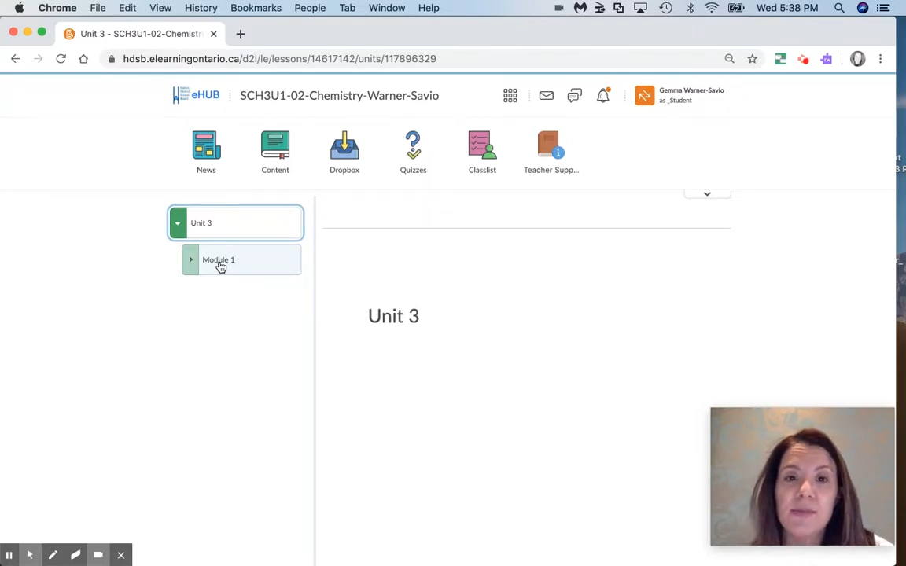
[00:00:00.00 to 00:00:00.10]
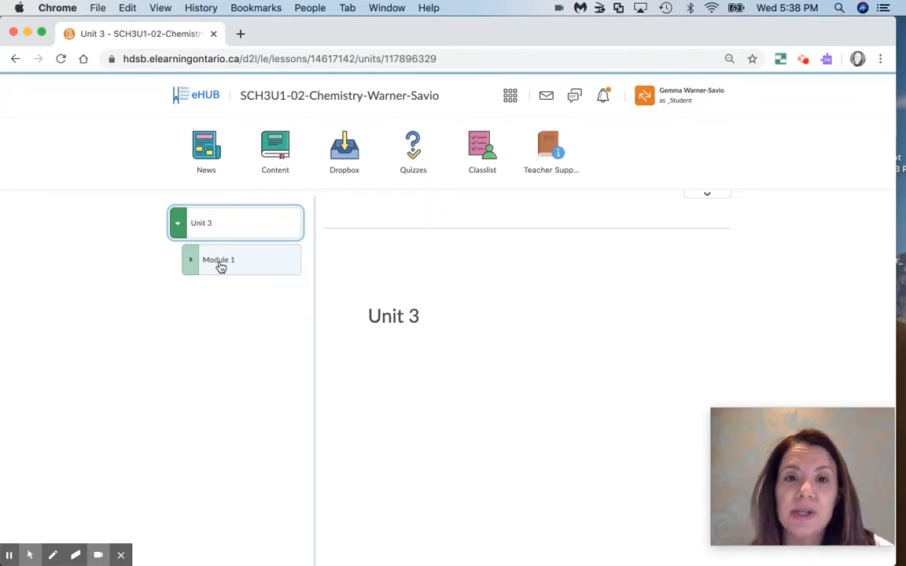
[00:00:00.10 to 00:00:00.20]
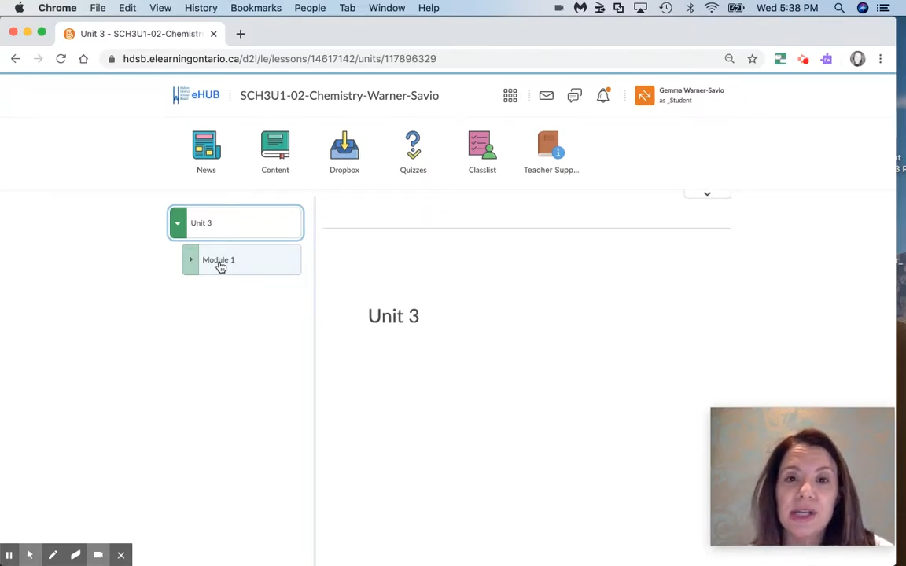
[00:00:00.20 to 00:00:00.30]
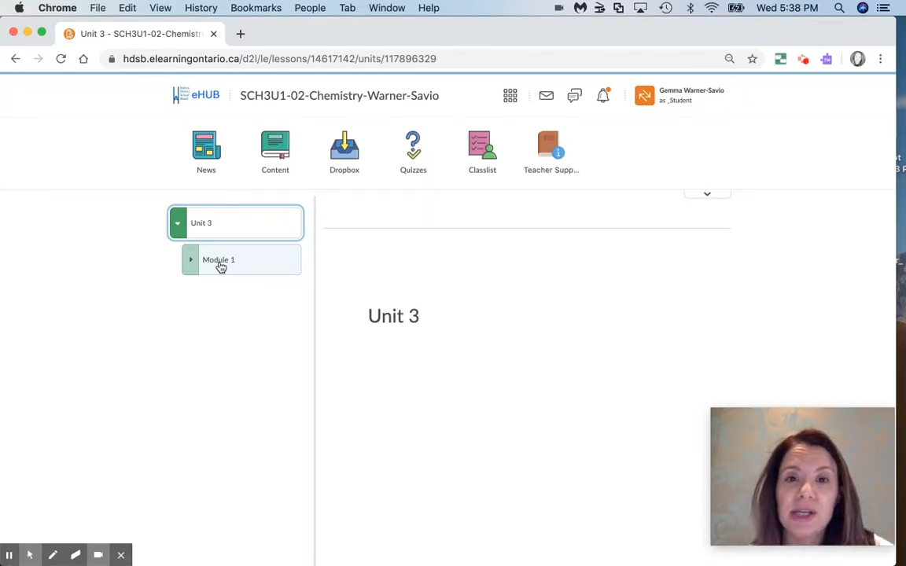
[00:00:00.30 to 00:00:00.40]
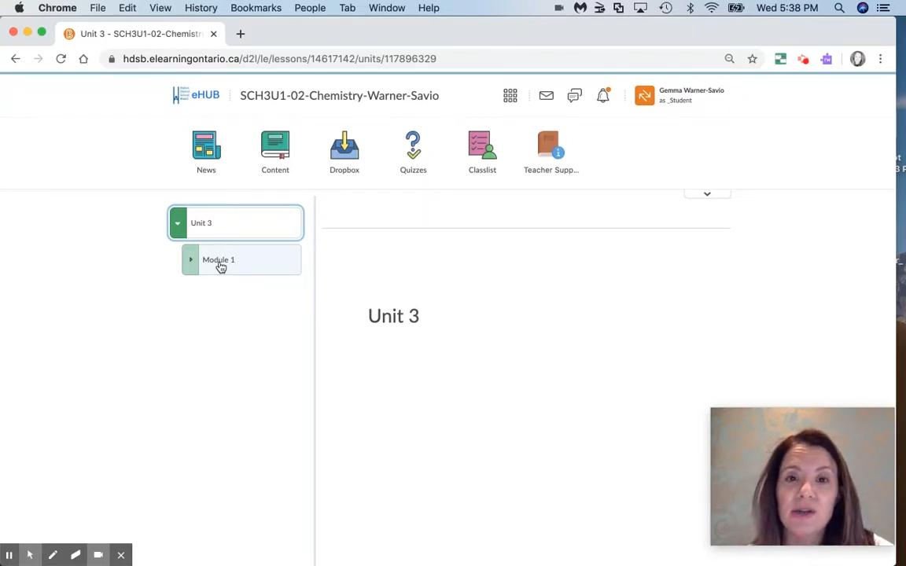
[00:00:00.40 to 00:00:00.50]

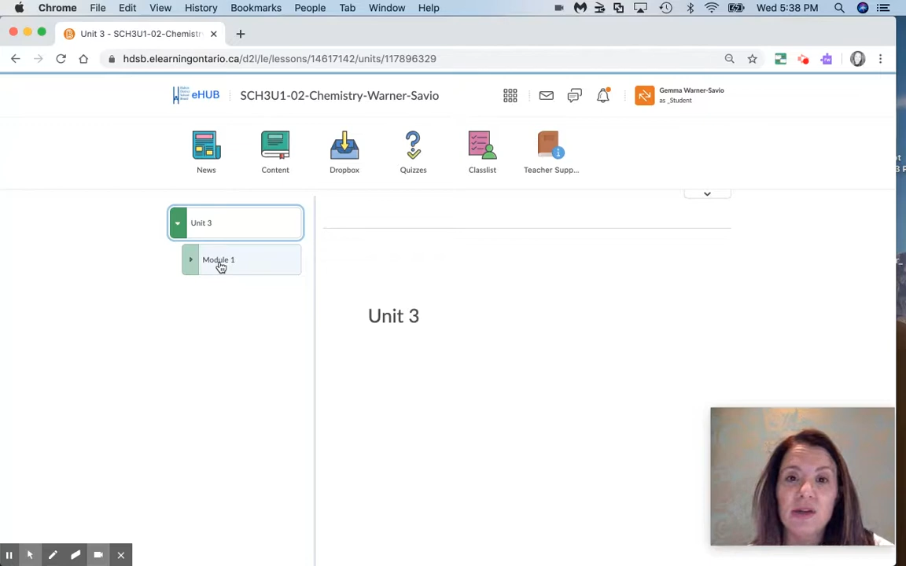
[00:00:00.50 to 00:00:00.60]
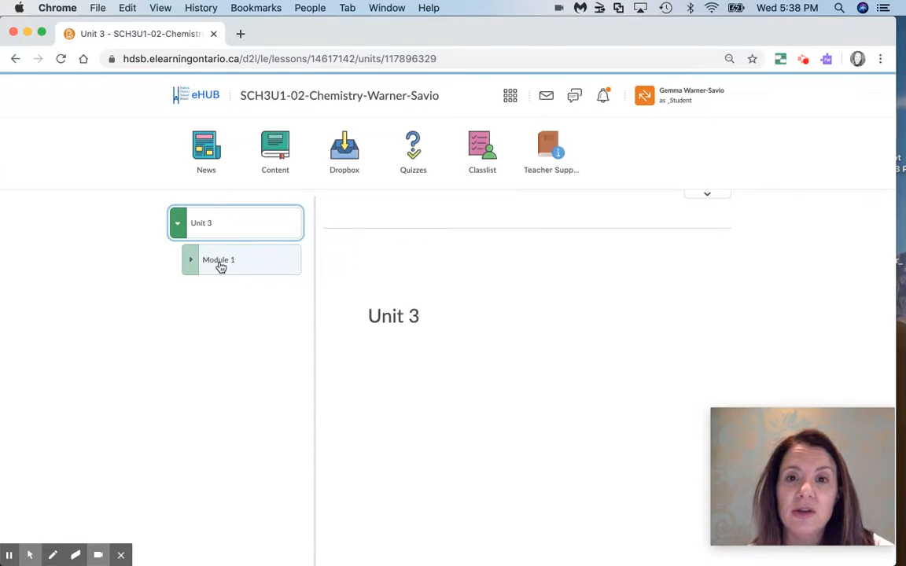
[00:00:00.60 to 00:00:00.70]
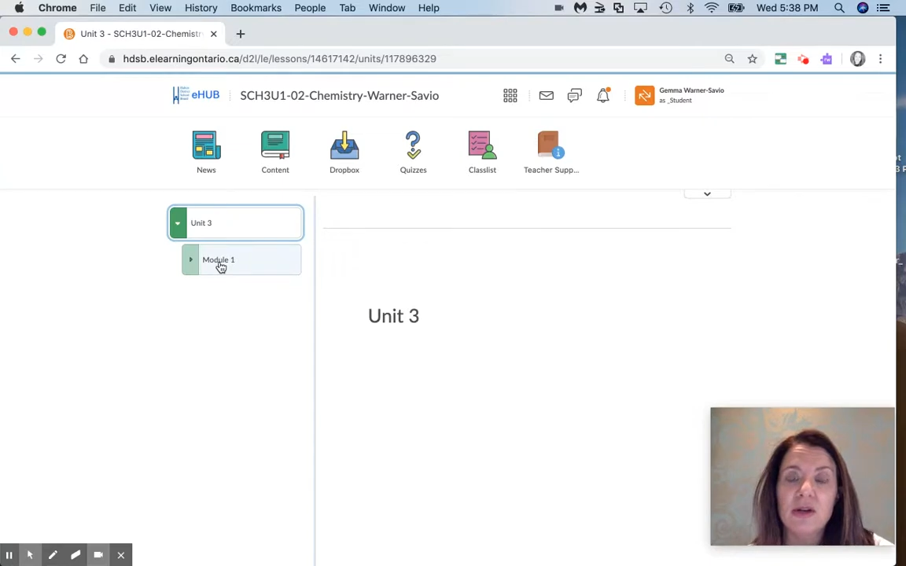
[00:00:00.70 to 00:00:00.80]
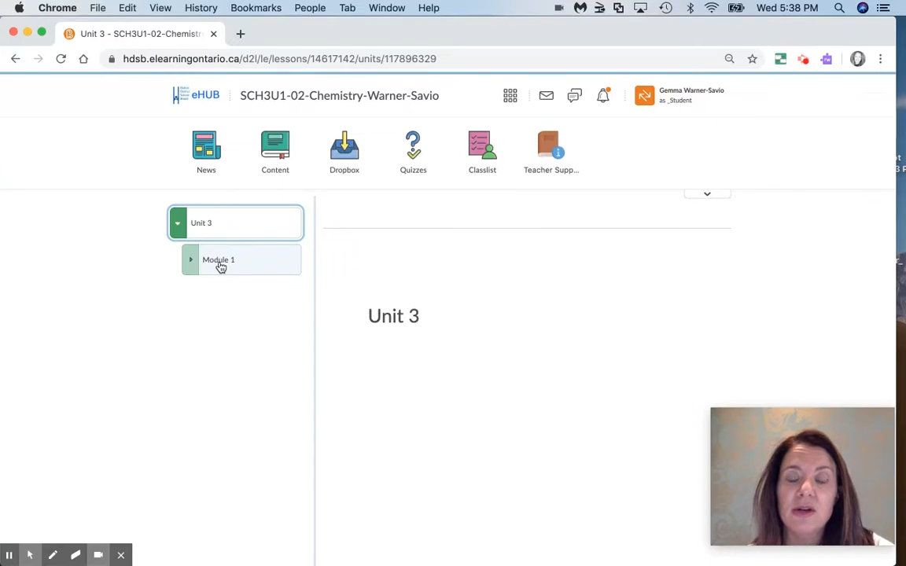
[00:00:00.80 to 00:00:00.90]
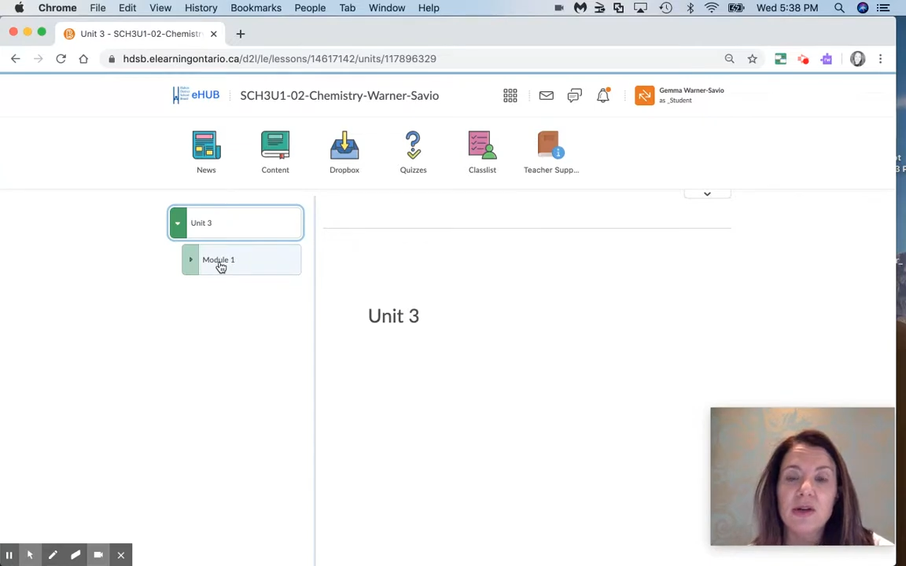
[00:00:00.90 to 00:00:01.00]

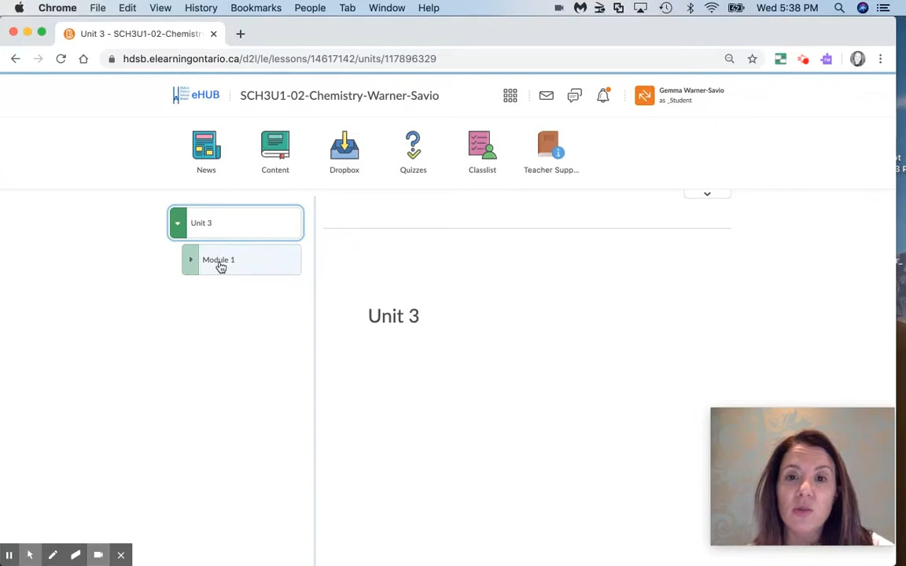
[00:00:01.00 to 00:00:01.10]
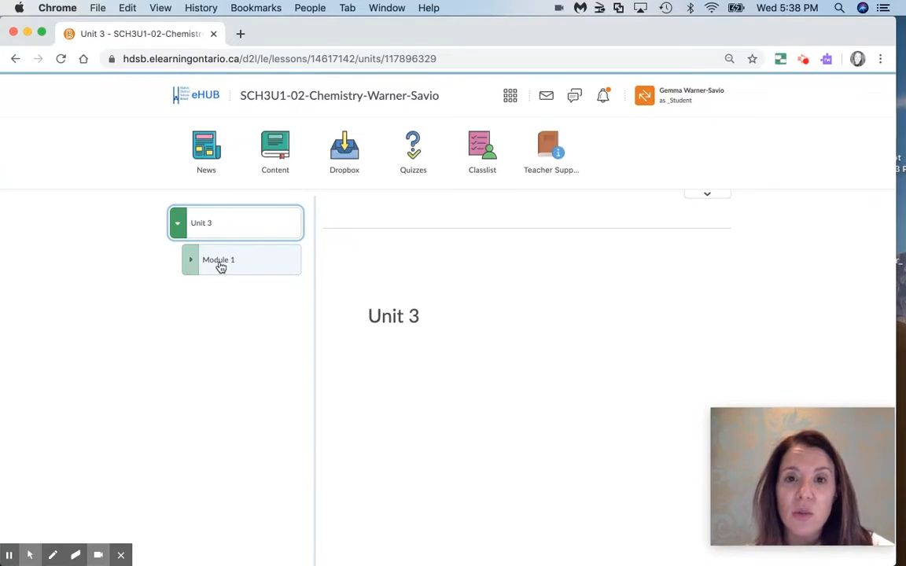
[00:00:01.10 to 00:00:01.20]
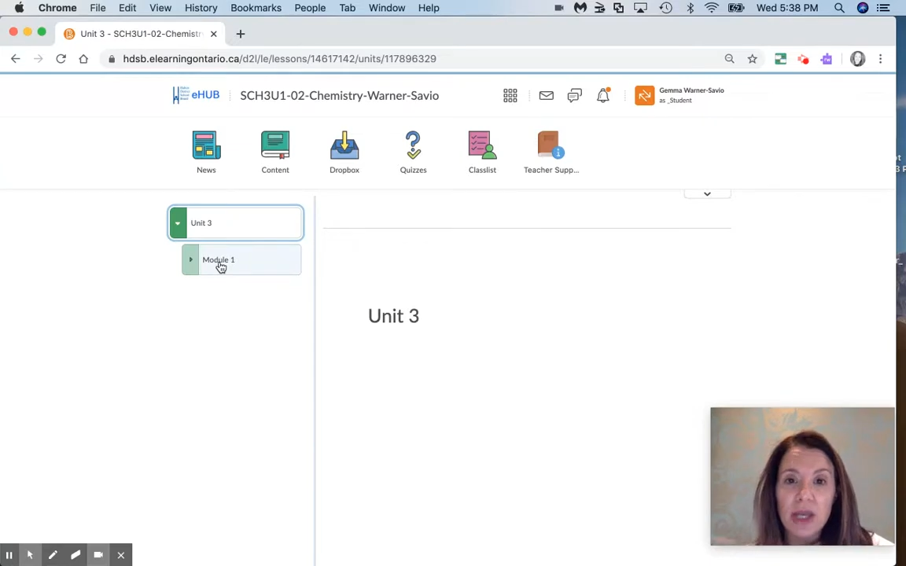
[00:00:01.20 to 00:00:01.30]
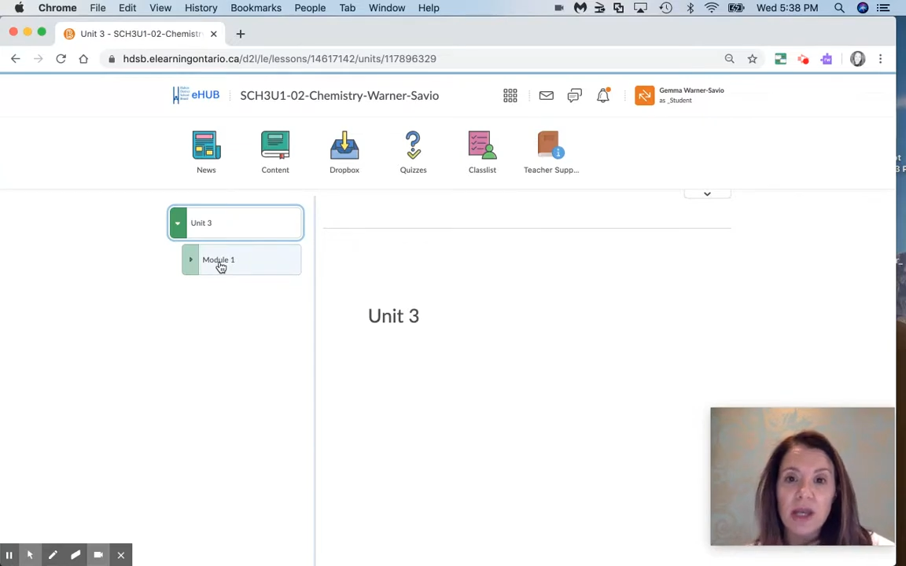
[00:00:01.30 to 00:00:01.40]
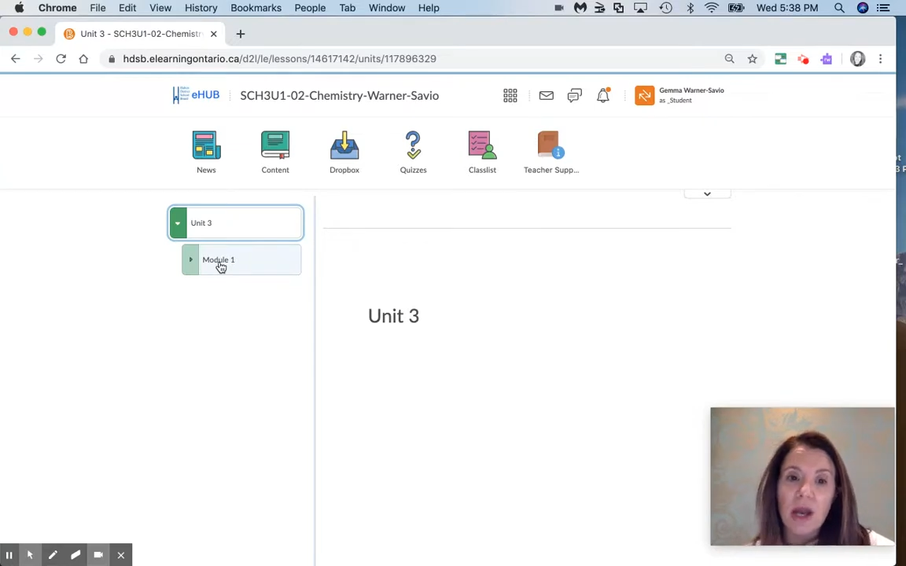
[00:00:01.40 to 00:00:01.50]
particular
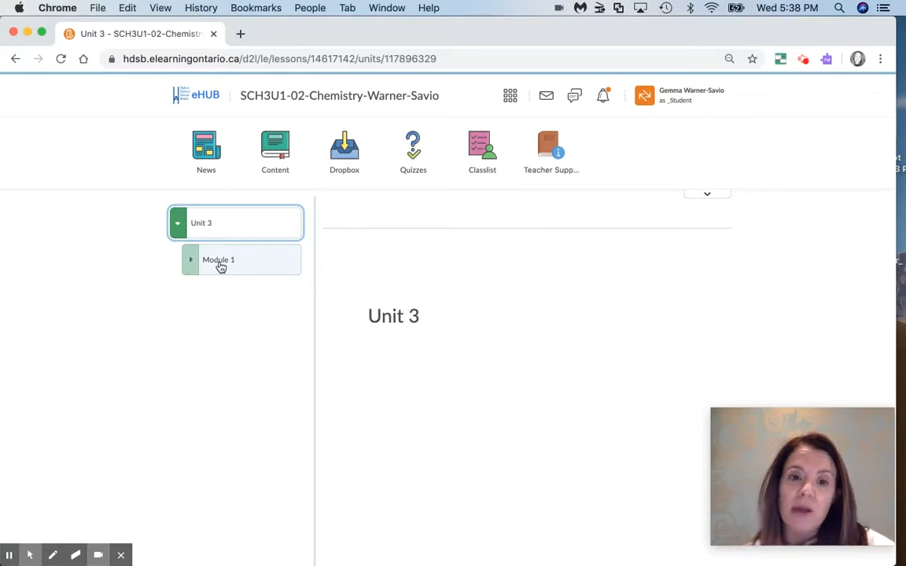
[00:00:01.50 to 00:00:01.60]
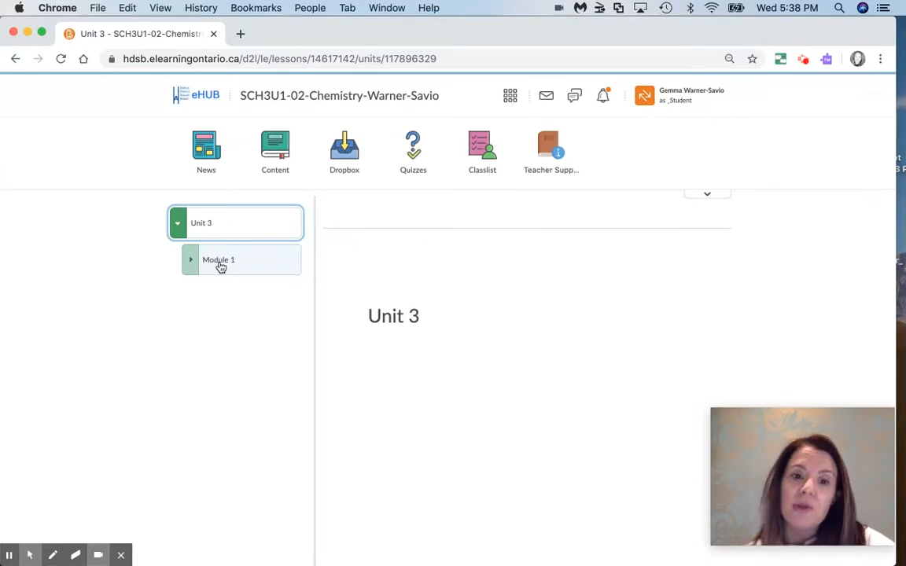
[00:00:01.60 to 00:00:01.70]
week,